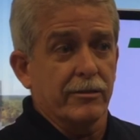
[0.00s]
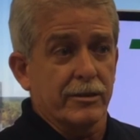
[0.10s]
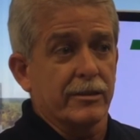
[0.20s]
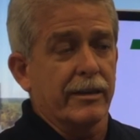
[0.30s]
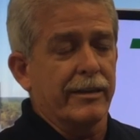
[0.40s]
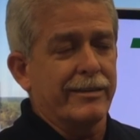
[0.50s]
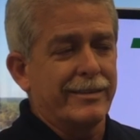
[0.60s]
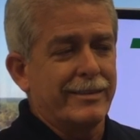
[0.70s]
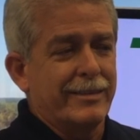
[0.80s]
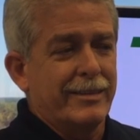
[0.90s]
us that.
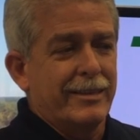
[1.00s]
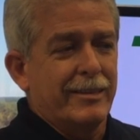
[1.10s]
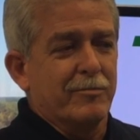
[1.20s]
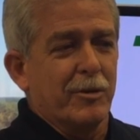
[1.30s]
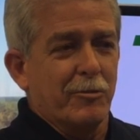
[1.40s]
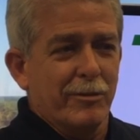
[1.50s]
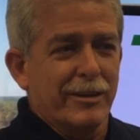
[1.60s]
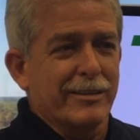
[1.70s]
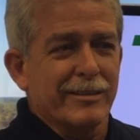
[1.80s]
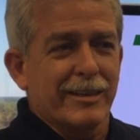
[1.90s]
But
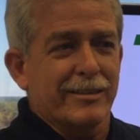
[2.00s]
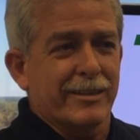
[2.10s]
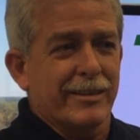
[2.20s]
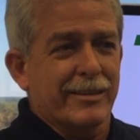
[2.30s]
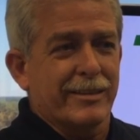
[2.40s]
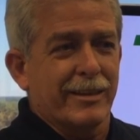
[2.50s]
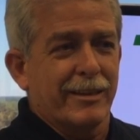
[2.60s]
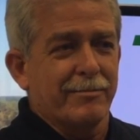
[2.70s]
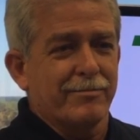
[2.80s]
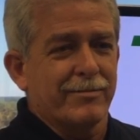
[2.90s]
winning that second
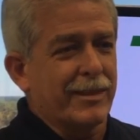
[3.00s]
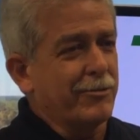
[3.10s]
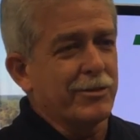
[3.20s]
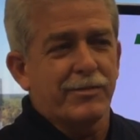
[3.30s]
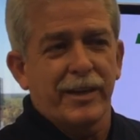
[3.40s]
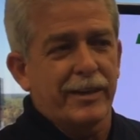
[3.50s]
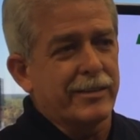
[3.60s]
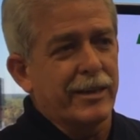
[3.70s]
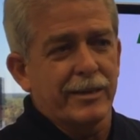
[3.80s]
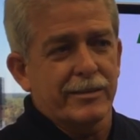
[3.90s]
time, that was
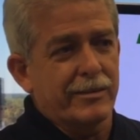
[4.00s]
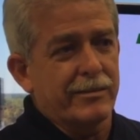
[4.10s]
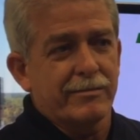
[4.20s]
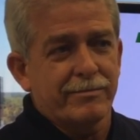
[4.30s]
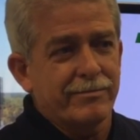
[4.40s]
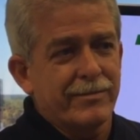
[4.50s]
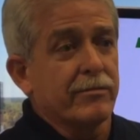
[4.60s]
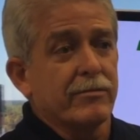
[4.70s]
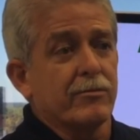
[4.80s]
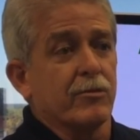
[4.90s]
fantastic.
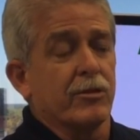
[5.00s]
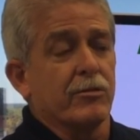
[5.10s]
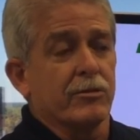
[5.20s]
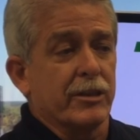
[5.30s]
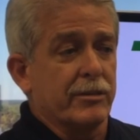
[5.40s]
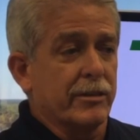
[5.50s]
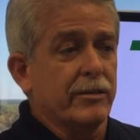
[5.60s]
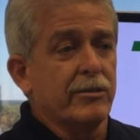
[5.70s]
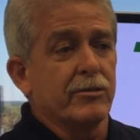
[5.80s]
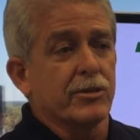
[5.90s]
We're going to
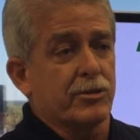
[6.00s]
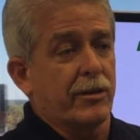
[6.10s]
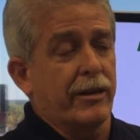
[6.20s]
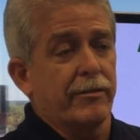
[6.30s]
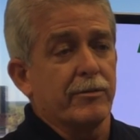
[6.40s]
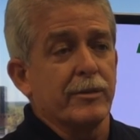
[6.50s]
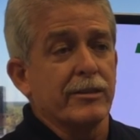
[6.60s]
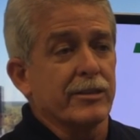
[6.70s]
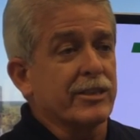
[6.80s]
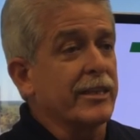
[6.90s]
continue to strive to be
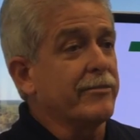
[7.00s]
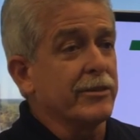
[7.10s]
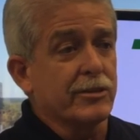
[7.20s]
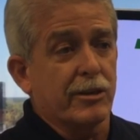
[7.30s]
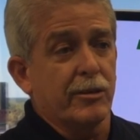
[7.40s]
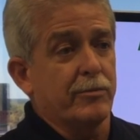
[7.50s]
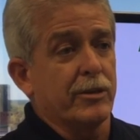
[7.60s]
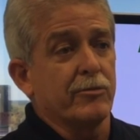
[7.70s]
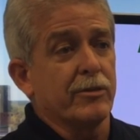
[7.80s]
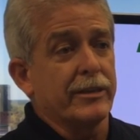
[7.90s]
the safest
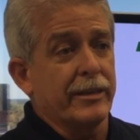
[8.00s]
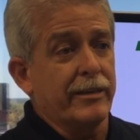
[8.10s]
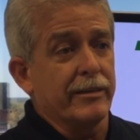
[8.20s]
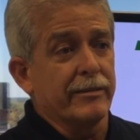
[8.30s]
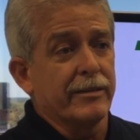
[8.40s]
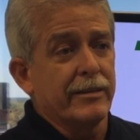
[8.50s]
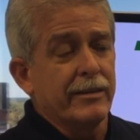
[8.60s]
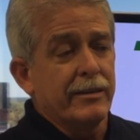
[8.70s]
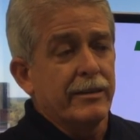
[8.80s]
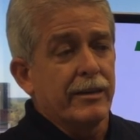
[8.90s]
company we can.
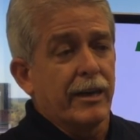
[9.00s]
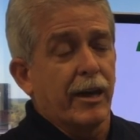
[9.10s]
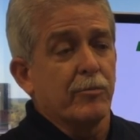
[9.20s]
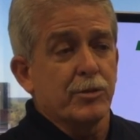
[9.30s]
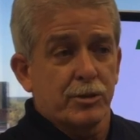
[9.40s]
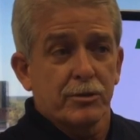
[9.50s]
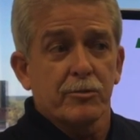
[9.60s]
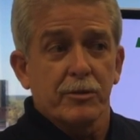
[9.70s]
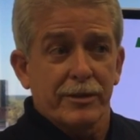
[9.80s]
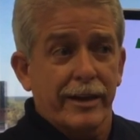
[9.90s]
And I'm
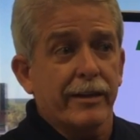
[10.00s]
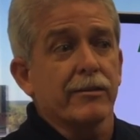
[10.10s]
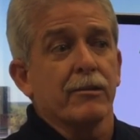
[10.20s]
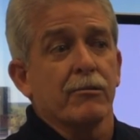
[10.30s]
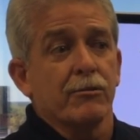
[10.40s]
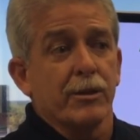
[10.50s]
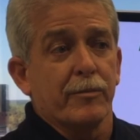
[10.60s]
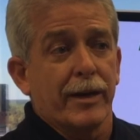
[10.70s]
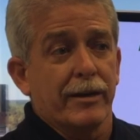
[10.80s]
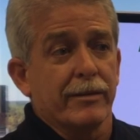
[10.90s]
sure with that goal
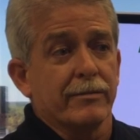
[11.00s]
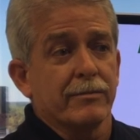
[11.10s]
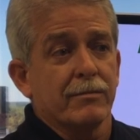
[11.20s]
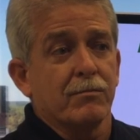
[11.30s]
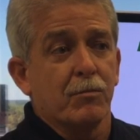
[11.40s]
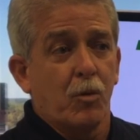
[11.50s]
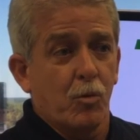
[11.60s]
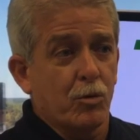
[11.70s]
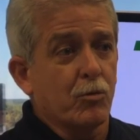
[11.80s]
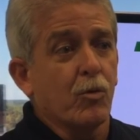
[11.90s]
in mind,
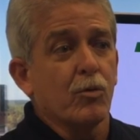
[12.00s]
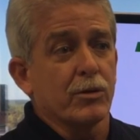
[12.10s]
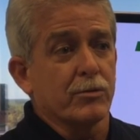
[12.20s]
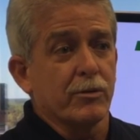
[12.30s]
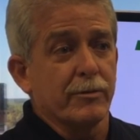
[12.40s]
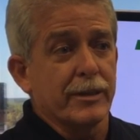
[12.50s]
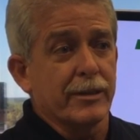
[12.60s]
more awards will be